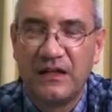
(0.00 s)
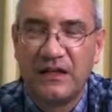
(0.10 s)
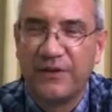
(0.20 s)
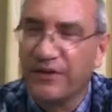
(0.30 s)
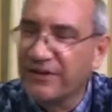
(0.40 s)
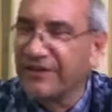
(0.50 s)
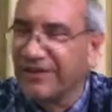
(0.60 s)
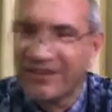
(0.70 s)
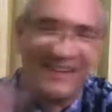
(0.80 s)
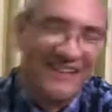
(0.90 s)
And don't,
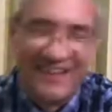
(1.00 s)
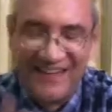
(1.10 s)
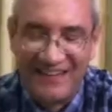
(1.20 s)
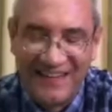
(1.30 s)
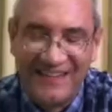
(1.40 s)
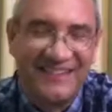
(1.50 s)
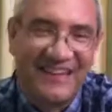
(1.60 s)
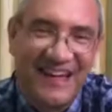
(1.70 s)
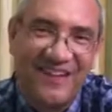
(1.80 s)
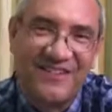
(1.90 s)
don't let, let
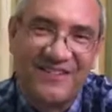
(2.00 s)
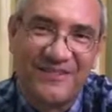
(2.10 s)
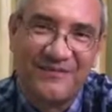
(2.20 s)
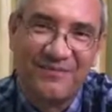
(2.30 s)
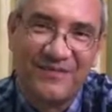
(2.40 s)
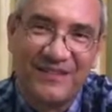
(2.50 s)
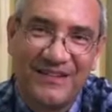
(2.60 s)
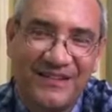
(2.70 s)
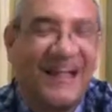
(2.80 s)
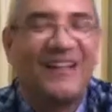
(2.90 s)
anything else
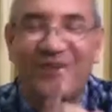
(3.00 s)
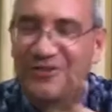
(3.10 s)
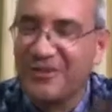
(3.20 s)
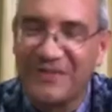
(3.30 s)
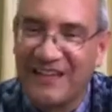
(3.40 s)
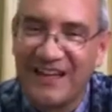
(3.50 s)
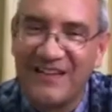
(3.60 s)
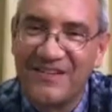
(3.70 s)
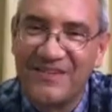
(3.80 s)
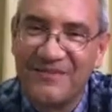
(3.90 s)
tell you something
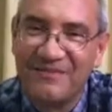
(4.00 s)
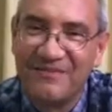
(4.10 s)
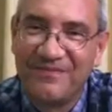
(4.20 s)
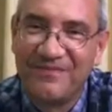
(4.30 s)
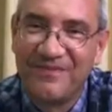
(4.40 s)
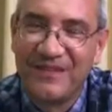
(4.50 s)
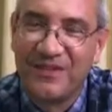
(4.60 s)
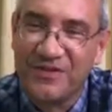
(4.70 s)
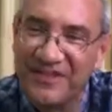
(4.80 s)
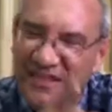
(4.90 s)
else,
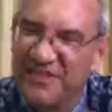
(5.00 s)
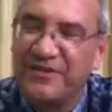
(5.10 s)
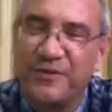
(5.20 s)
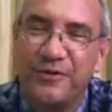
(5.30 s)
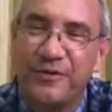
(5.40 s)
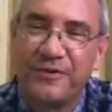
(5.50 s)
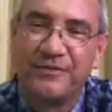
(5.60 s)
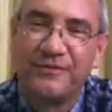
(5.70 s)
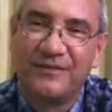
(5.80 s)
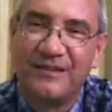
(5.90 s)
because that's the truth
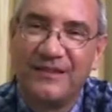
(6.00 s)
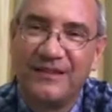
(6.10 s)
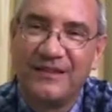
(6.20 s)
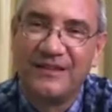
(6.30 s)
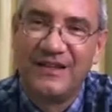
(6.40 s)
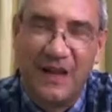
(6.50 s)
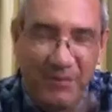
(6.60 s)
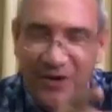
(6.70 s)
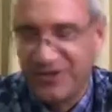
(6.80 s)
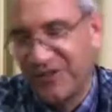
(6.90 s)

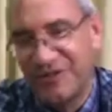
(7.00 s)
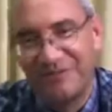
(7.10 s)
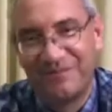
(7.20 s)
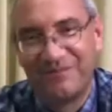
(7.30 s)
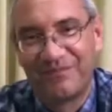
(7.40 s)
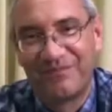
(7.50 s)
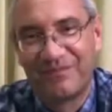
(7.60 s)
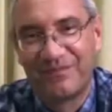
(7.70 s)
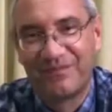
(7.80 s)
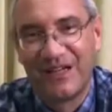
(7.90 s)
about you.
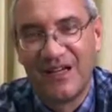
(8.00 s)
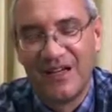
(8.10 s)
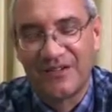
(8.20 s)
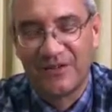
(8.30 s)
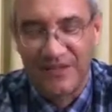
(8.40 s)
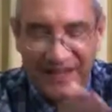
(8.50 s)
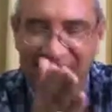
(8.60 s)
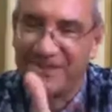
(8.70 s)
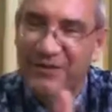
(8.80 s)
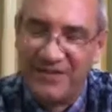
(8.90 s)
So that,
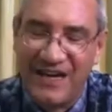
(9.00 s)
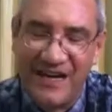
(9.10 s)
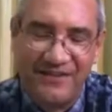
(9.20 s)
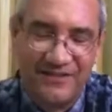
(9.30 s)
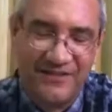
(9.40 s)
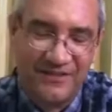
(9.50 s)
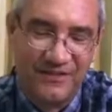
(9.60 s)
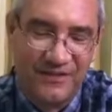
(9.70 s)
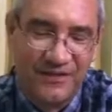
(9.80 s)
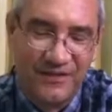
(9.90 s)
that's what I had
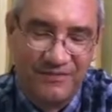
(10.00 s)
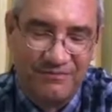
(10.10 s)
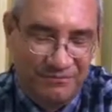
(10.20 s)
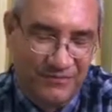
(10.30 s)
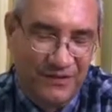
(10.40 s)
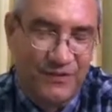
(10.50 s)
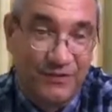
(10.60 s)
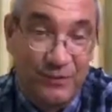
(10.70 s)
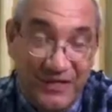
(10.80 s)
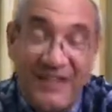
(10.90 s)
um,
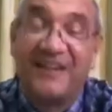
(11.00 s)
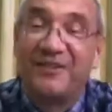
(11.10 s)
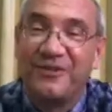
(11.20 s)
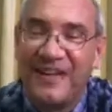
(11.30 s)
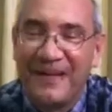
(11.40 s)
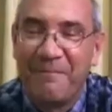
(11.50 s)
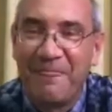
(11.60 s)
to share today,